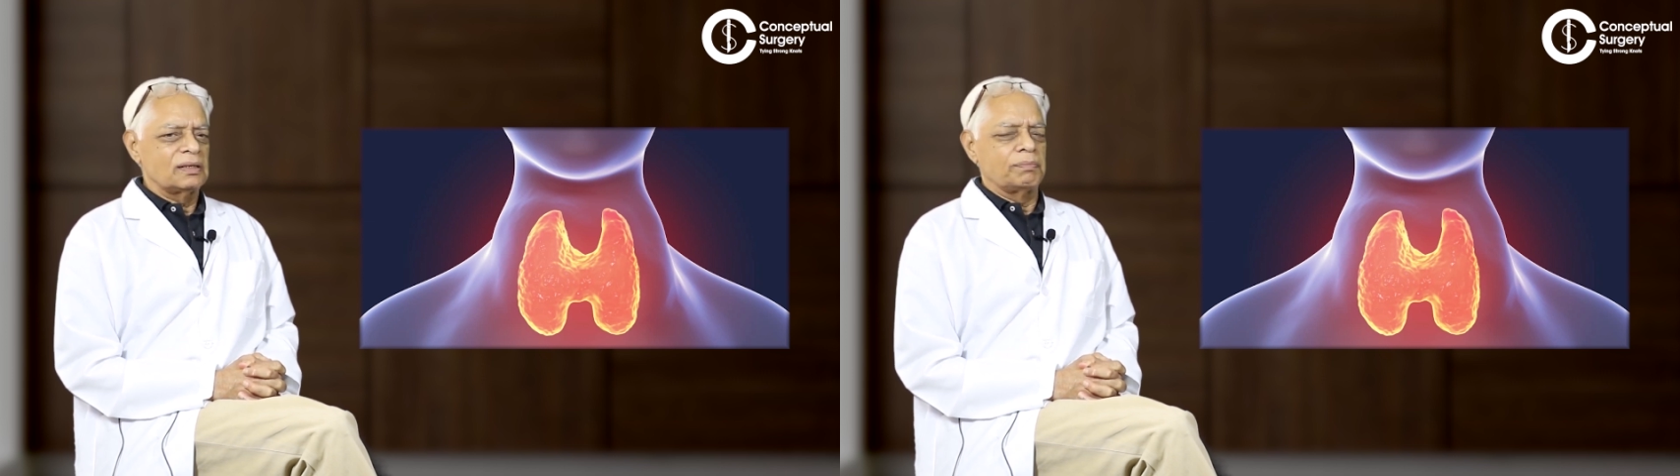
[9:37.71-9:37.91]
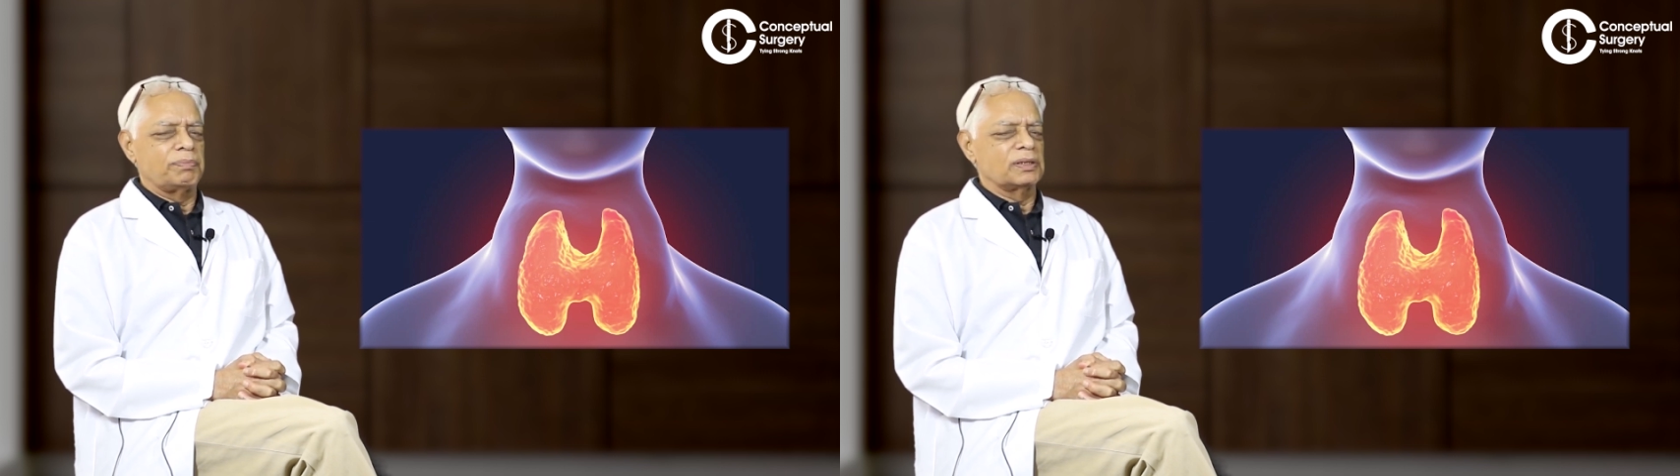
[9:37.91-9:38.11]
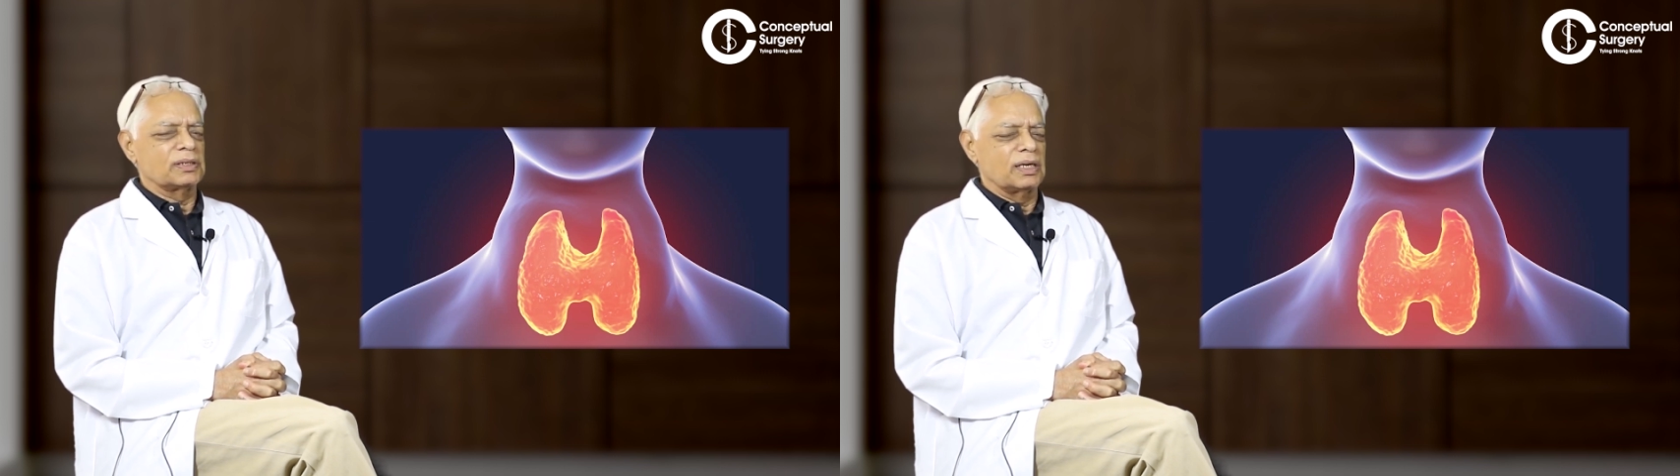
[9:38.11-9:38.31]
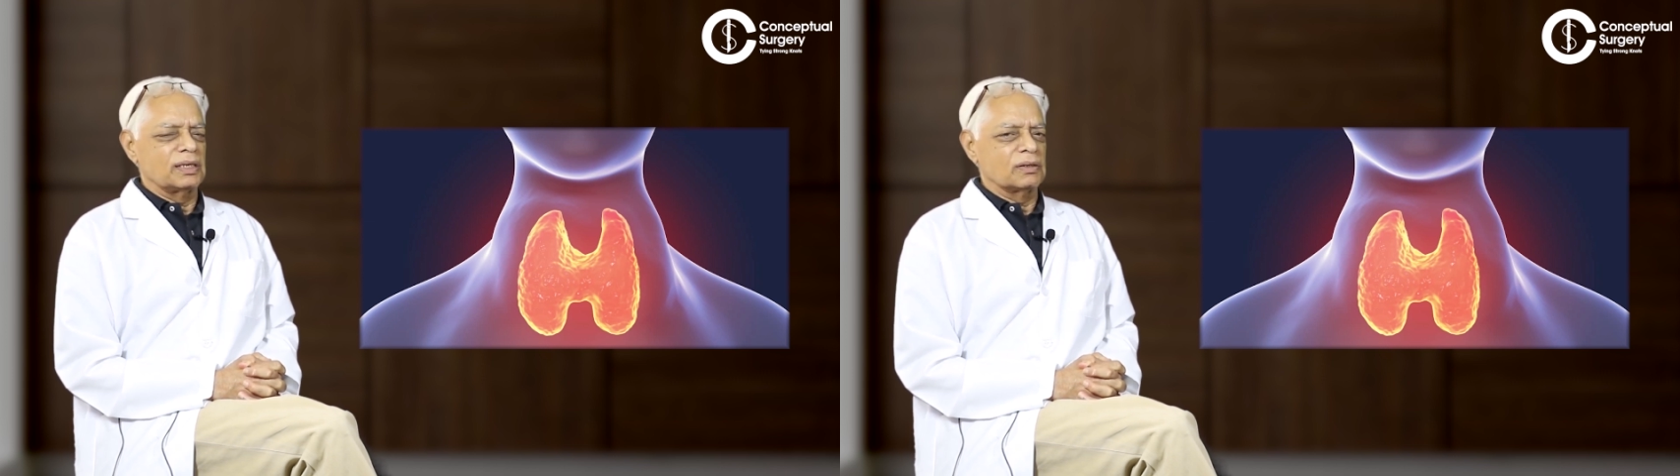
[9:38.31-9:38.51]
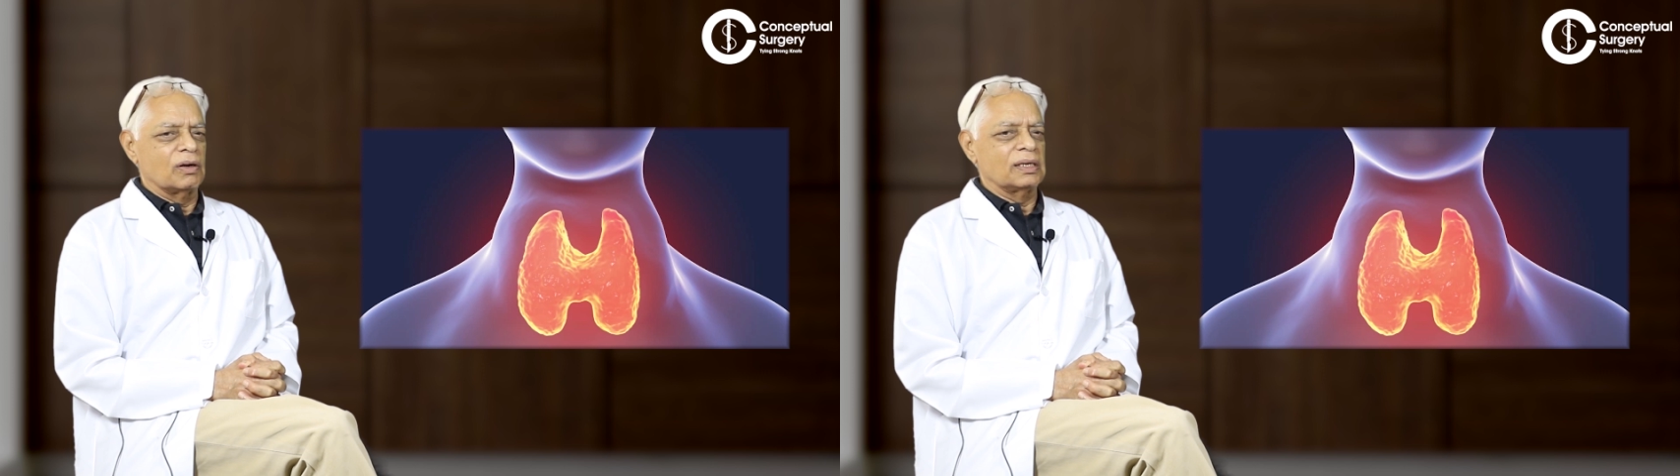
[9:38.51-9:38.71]
the person
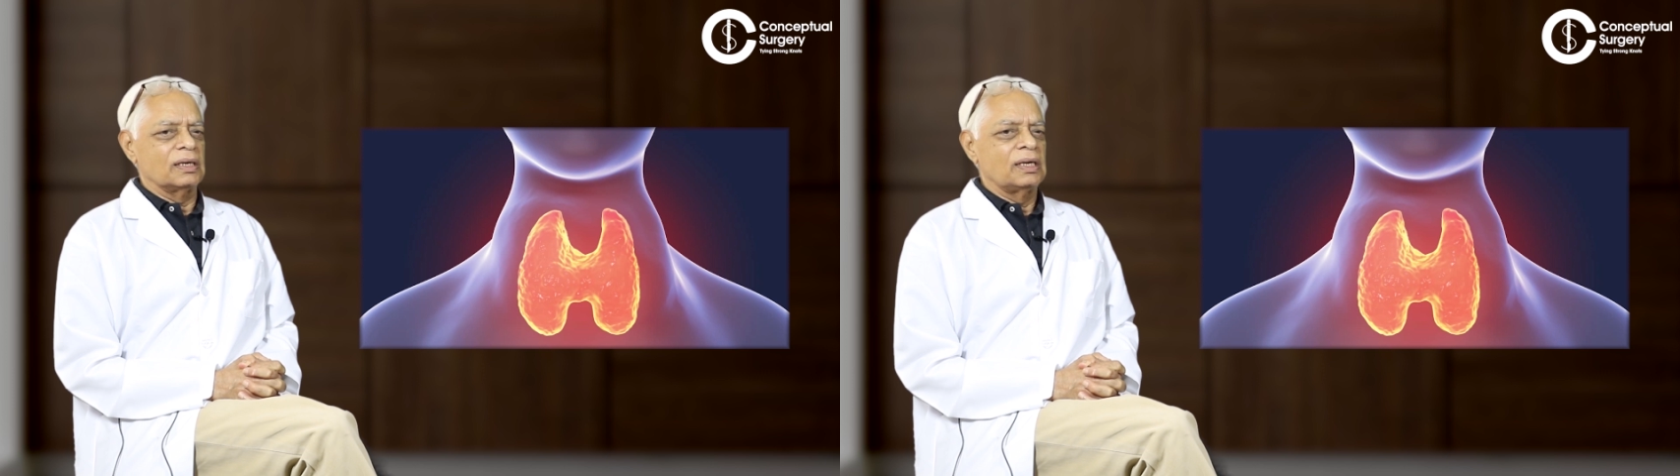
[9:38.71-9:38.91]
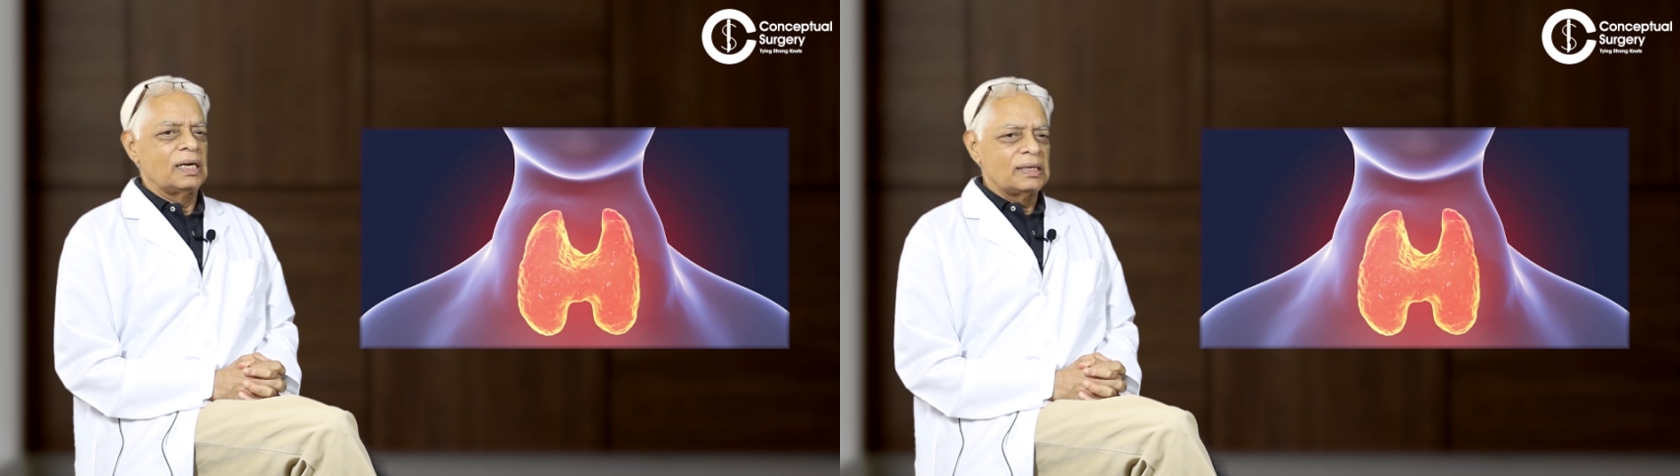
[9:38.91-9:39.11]
has got a